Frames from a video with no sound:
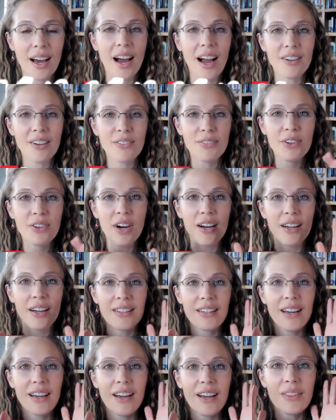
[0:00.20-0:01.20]
I've
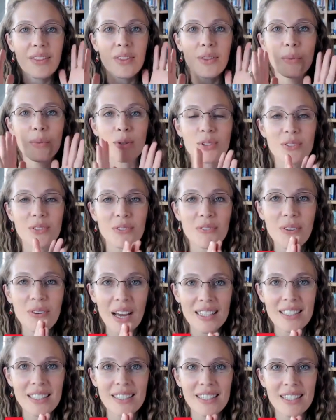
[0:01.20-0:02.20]
got the most
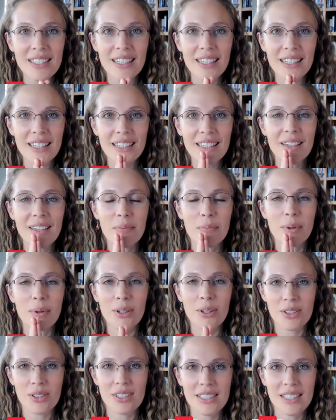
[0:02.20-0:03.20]
fascinating
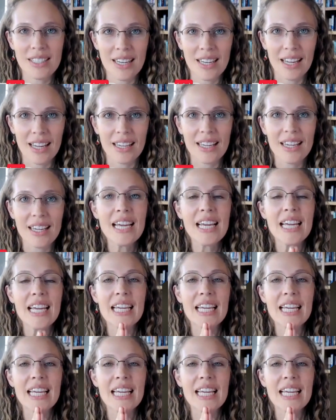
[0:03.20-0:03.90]
person today.